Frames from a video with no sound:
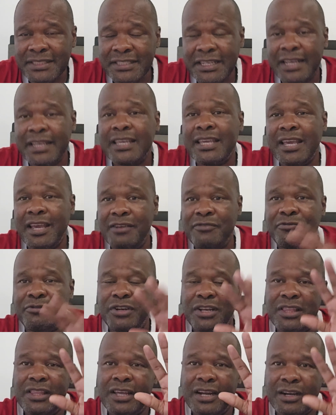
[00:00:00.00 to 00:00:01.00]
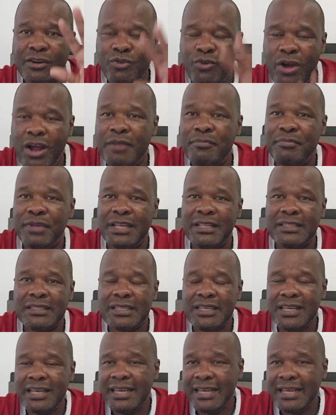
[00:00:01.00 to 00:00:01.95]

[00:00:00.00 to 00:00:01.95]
Check carefully the requirements